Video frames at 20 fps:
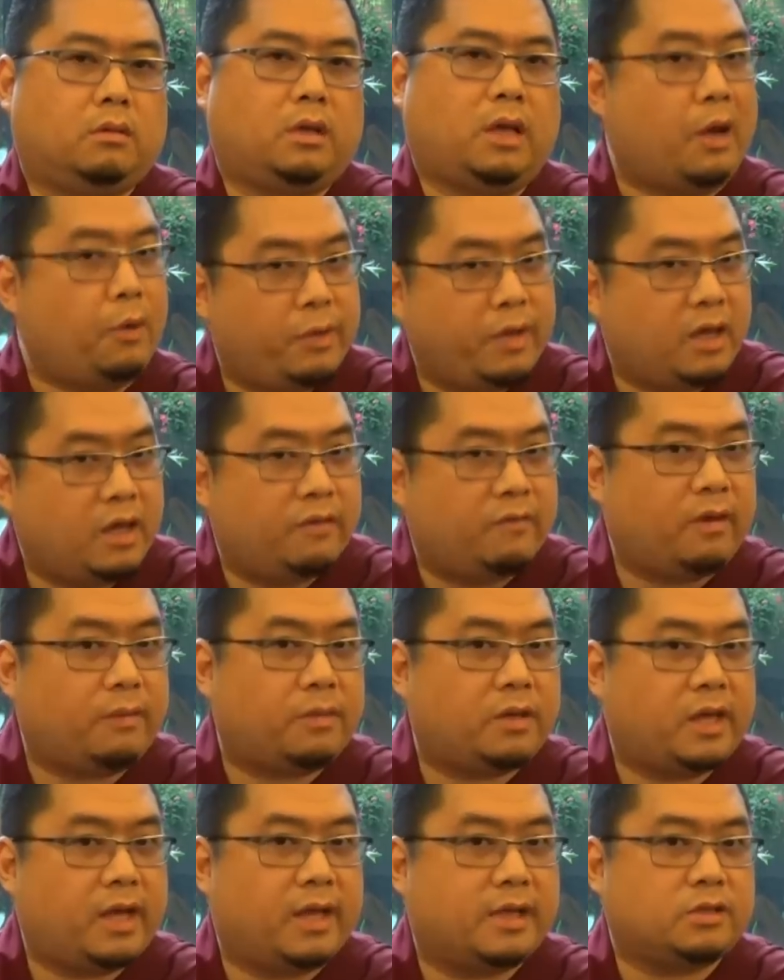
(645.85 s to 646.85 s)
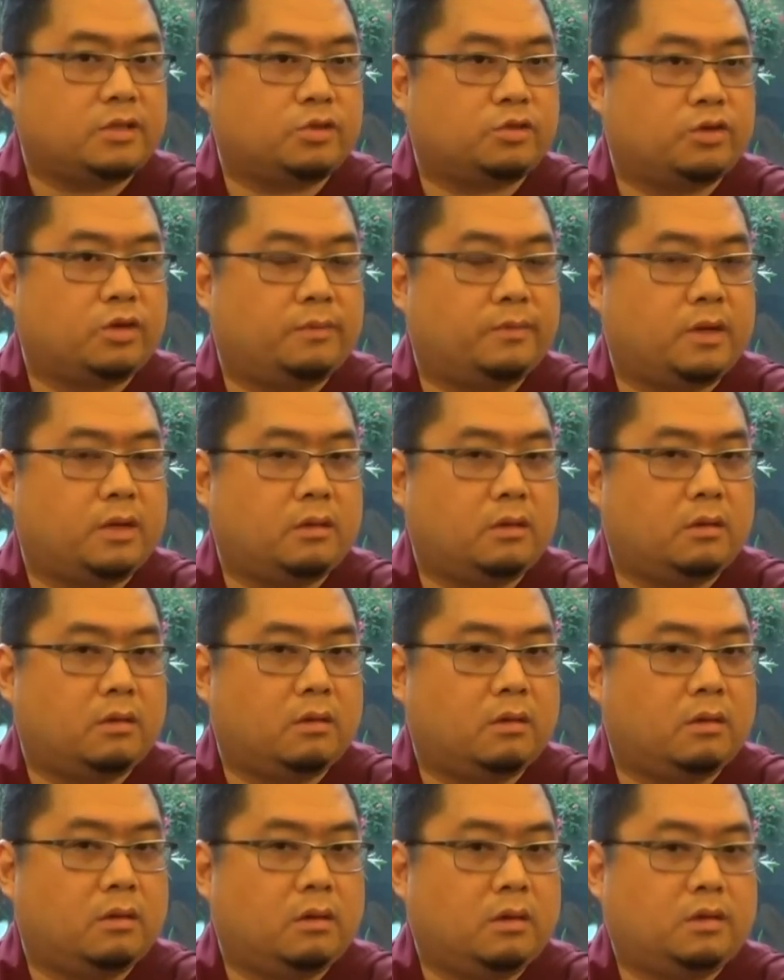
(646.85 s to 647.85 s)
and we give up the cancer treatment,
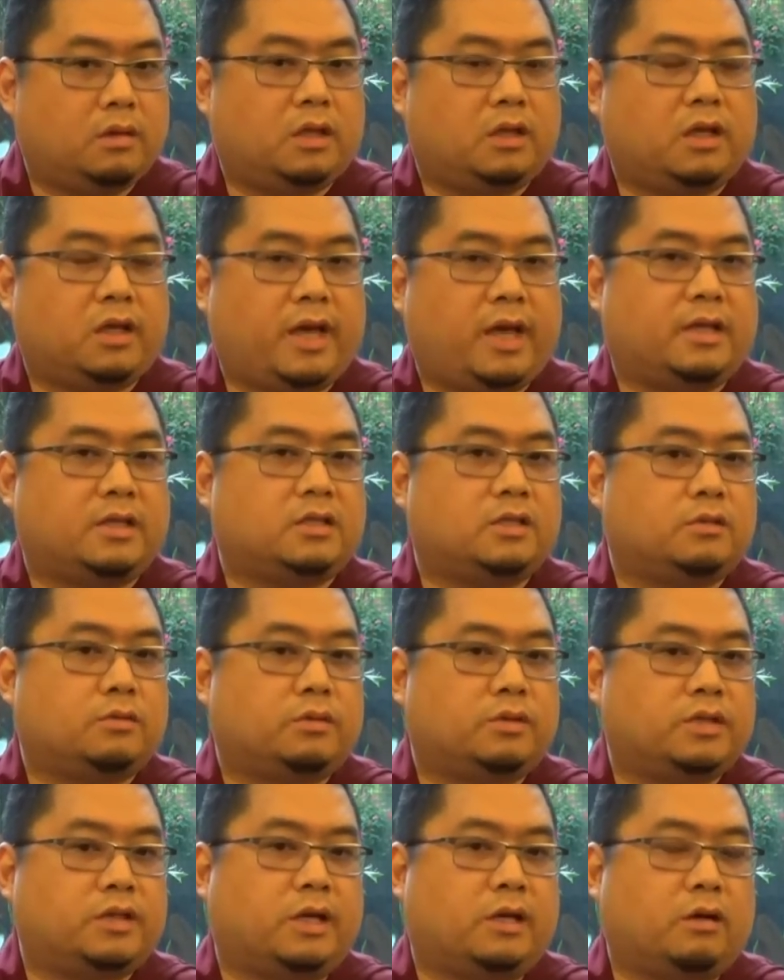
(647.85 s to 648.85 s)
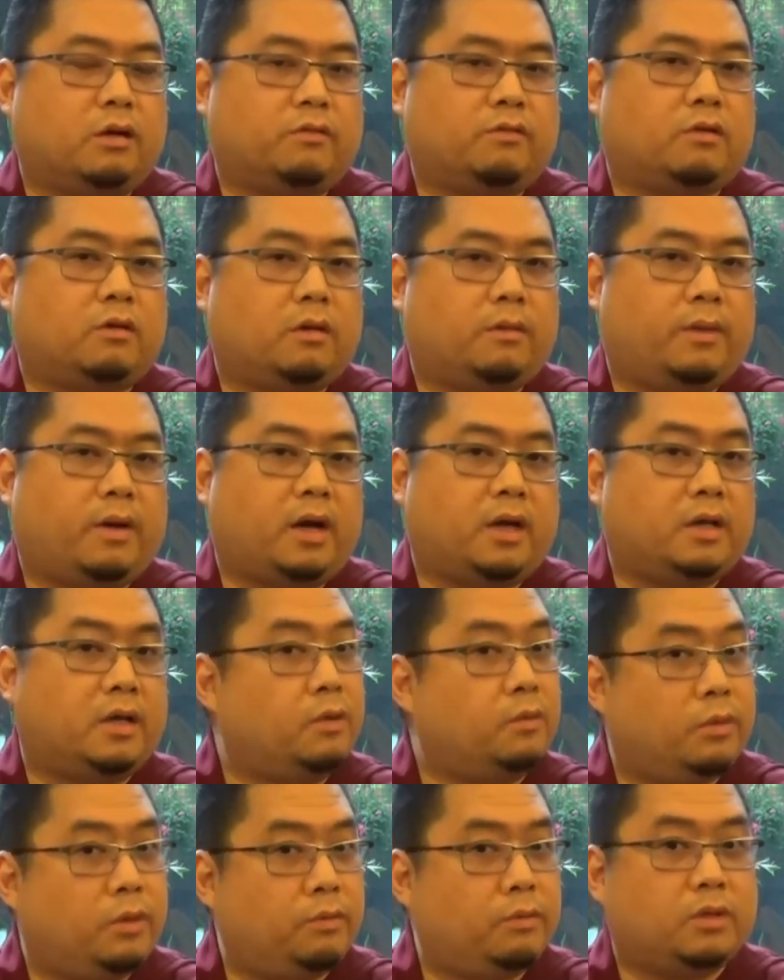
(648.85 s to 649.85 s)
then the cancer will take over our body
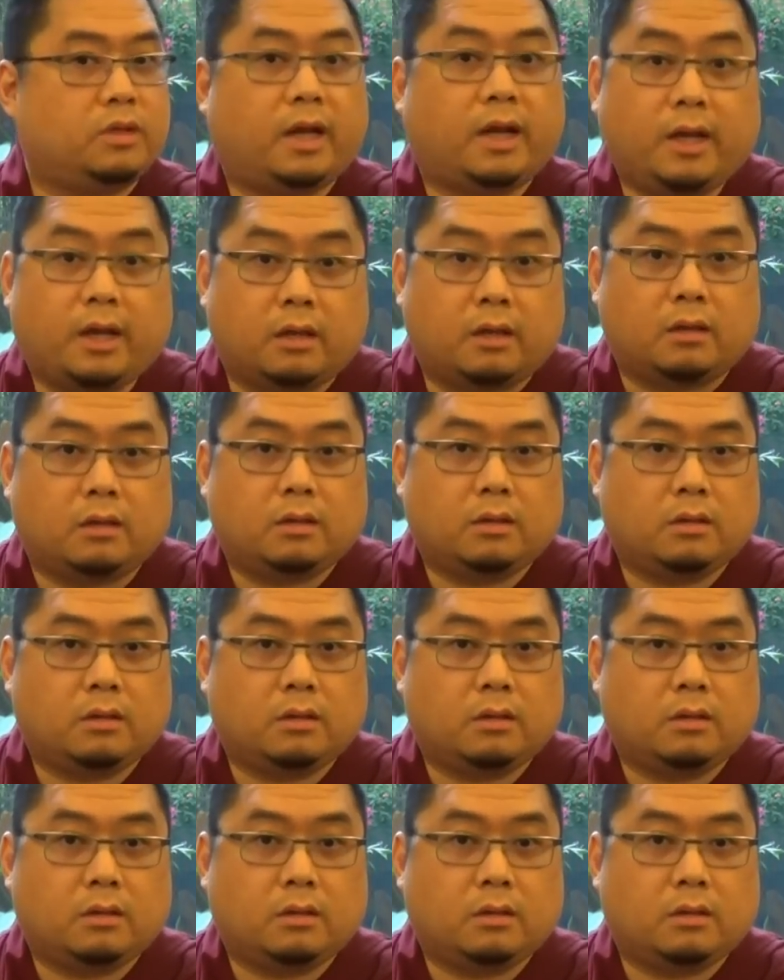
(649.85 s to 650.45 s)
and we will die.